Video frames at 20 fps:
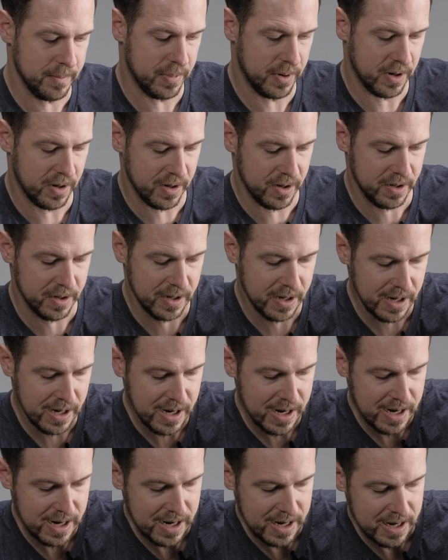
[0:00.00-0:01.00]
part.
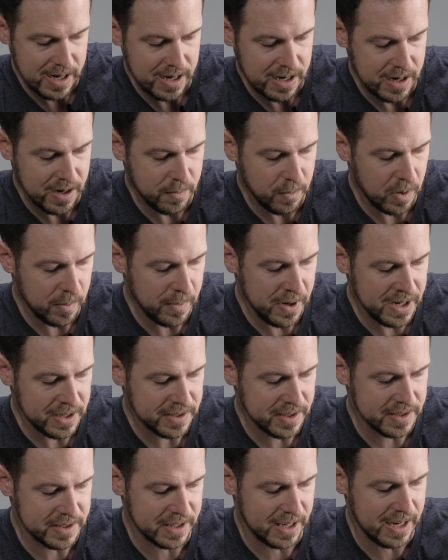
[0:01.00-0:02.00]
And what
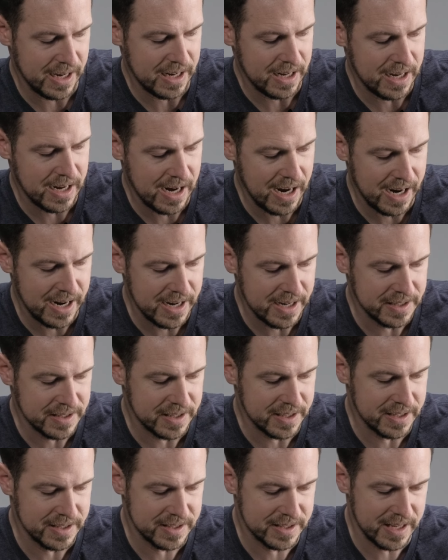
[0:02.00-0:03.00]
makes this kit
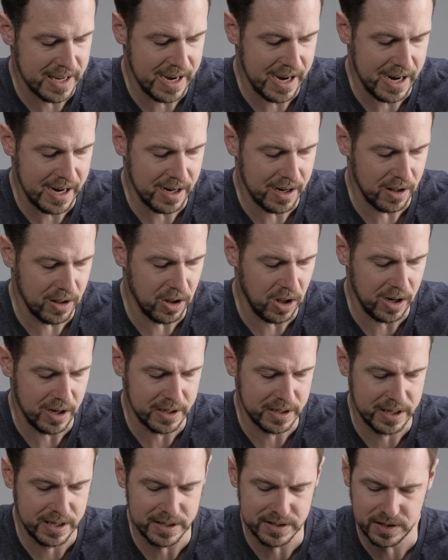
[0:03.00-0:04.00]
nice is that a lot
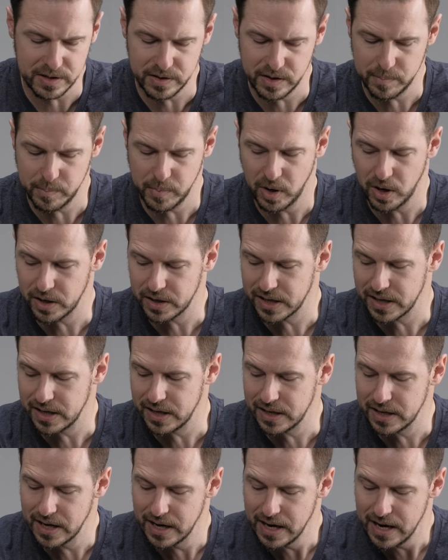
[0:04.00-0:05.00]
of kits on the
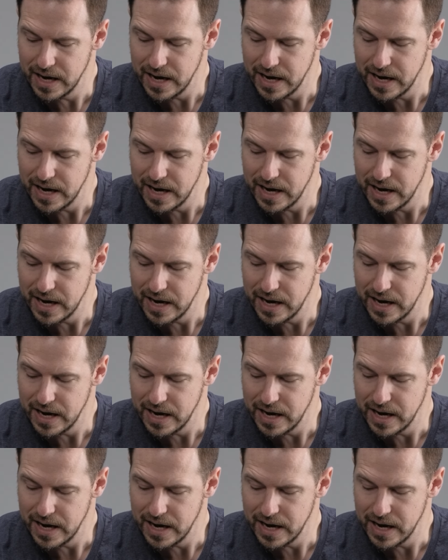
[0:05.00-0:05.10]
market